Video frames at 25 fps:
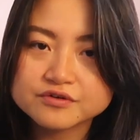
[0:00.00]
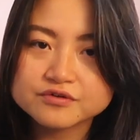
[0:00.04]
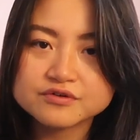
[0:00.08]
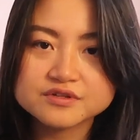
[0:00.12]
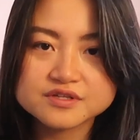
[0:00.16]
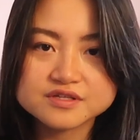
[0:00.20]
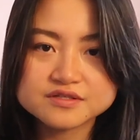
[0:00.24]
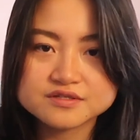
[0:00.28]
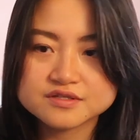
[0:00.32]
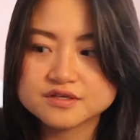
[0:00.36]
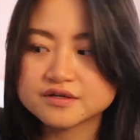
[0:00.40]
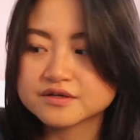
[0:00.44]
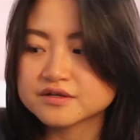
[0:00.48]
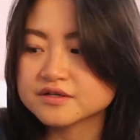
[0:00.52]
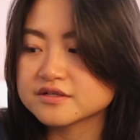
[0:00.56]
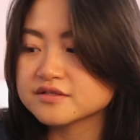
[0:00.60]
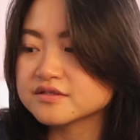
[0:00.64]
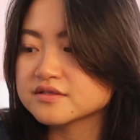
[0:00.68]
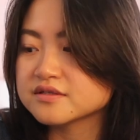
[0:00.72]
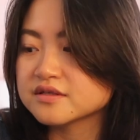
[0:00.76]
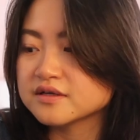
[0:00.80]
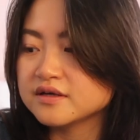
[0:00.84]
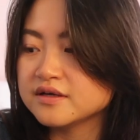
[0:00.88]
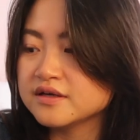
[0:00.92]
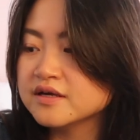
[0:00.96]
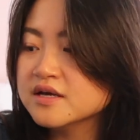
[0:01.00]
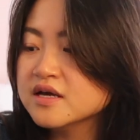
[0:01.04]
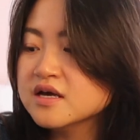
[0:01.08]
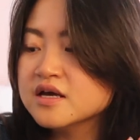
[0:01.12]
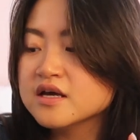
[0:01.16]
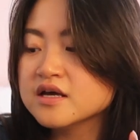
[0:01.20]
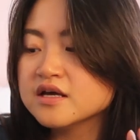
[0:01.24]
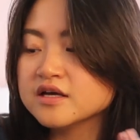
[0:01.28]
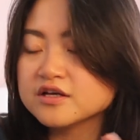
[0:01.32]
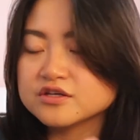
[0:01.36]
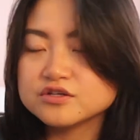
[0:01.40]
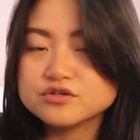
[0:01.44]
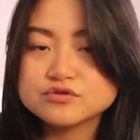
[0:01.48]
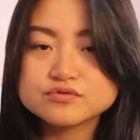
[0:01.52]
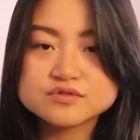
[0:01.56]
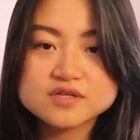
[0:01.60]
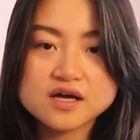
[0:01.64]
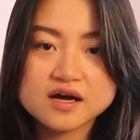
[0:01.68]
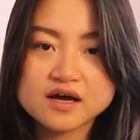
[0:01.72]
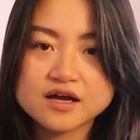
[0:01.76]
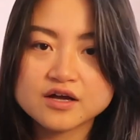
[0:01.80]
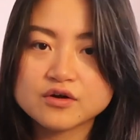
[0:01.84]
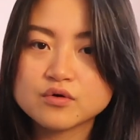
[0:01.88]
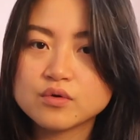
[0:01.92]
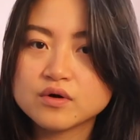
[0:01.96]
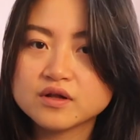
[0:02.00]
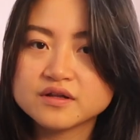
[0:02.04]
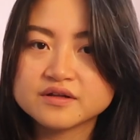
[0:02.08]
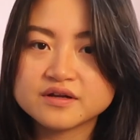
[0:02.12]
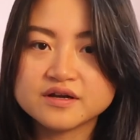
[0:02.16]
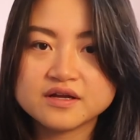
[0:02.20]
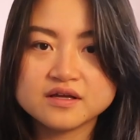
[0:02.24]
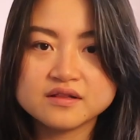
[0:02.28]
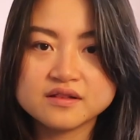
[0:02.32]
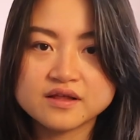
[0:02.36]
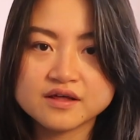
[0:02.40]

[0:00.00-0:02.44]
really seriously, use high quality